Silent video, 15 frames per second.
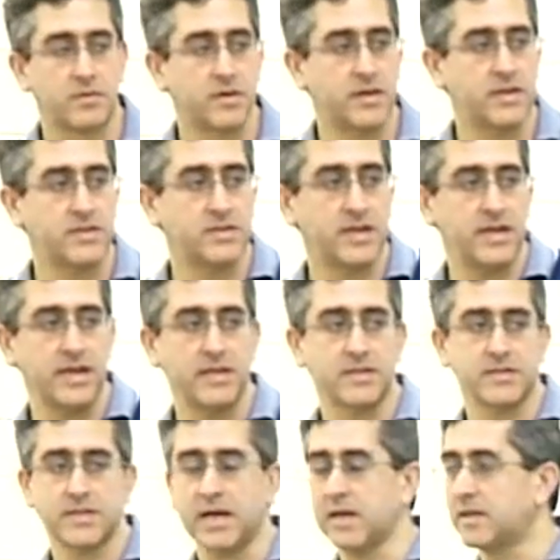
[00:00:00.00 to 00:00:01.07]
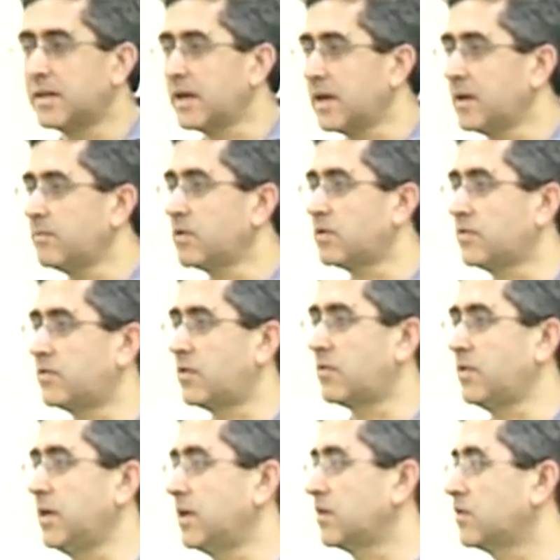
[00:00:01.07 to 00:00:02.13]
is the inside diameter of the
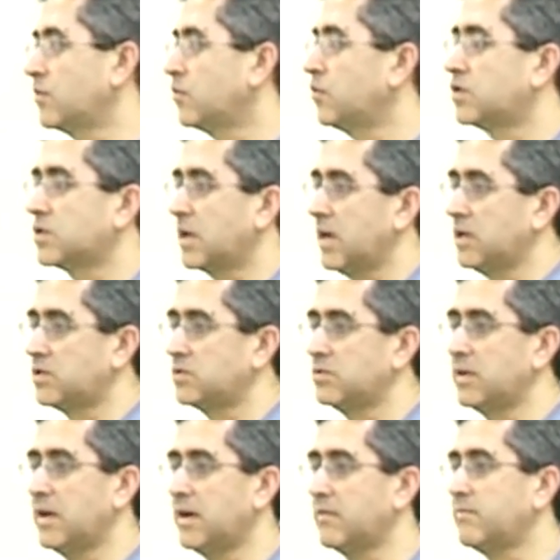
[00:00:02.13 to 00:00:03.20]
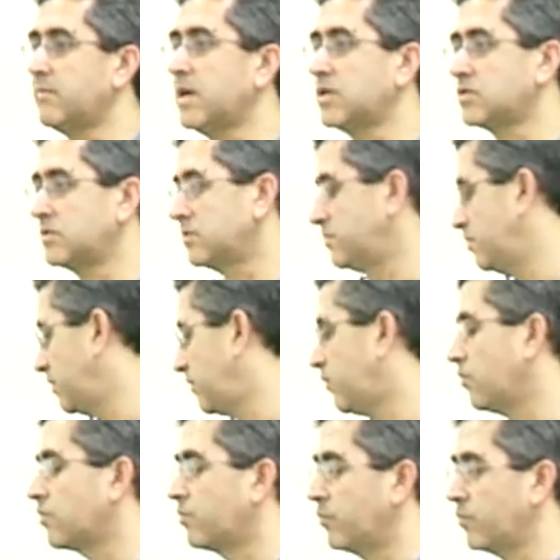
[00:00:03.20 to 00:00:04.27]
ring, which I should have measured
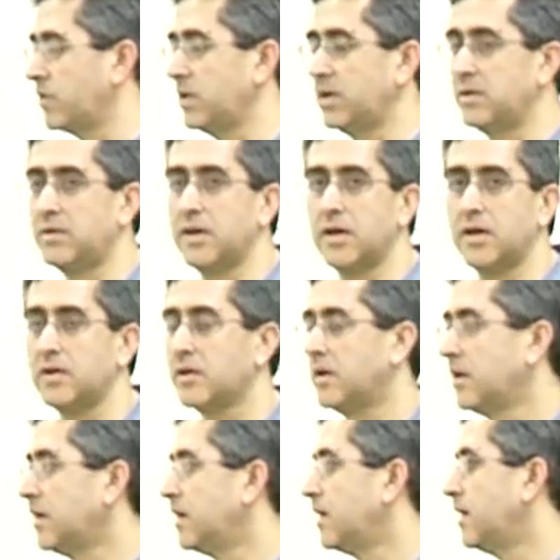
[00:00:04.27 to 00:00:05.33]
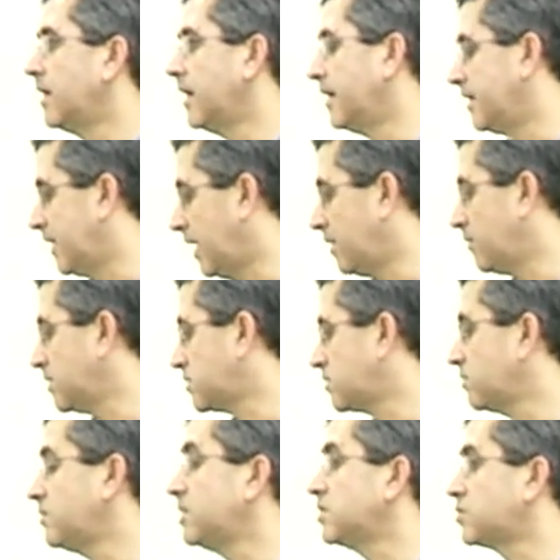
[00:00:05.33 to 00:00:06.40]
before putting it there. I'm
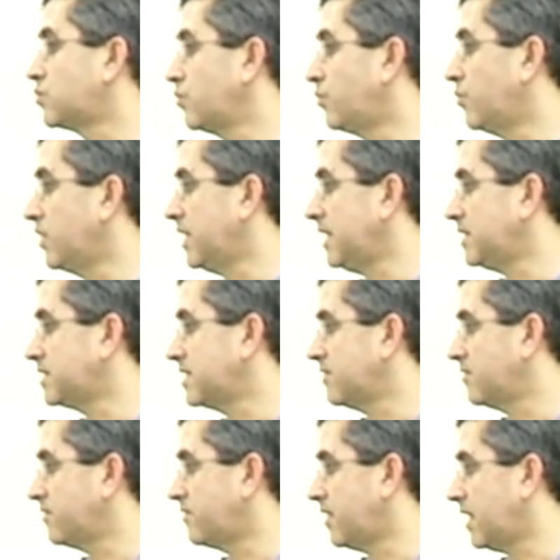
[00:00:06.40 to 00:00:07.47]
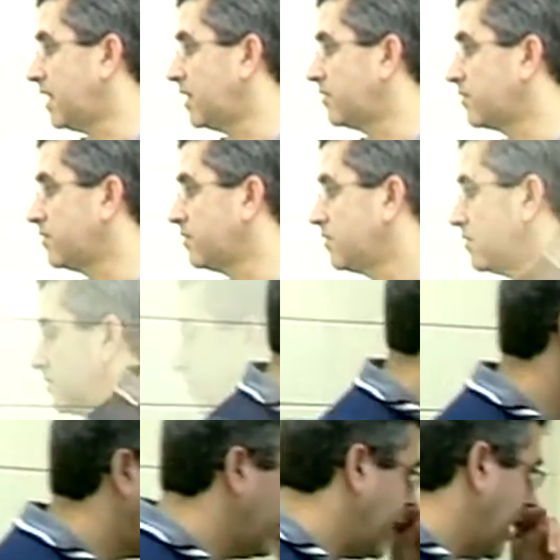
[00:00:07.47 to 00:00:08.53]
assuming it's 2.875.
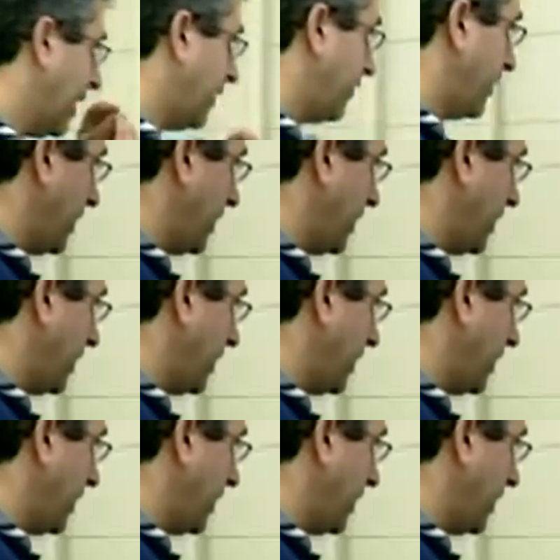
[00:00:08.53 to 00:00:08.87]
So we have the